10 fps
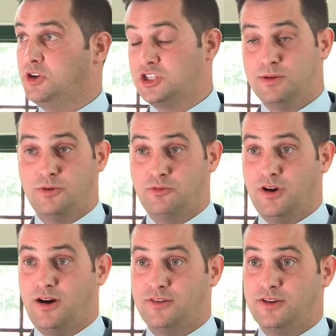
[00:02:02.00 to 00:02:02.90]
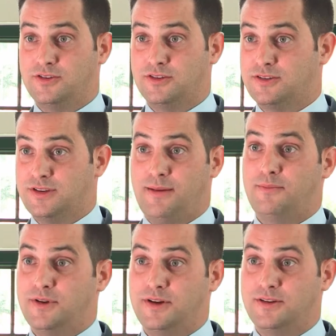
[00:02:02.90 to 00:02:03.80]
personable rather than just
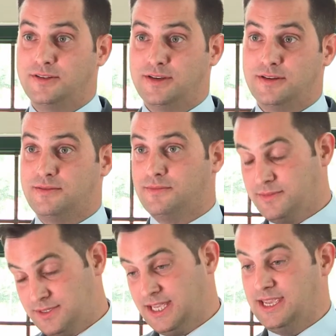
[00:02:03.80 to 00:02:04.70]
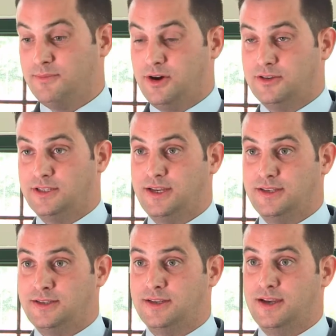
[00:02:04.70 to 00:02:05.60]
numbers and ticking
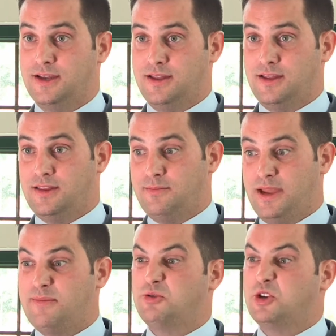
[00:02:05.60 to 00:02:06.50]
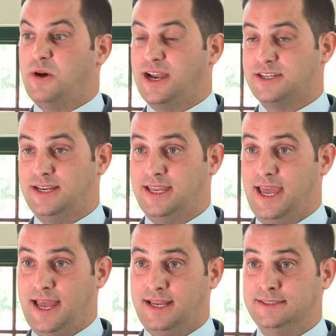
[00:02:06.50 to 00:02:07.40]
boxes. People do actually
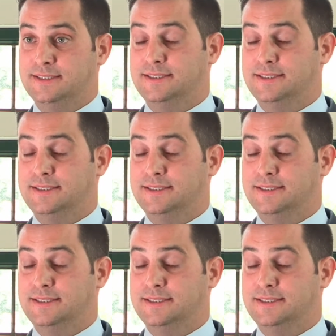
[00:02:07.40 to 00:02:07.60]
care.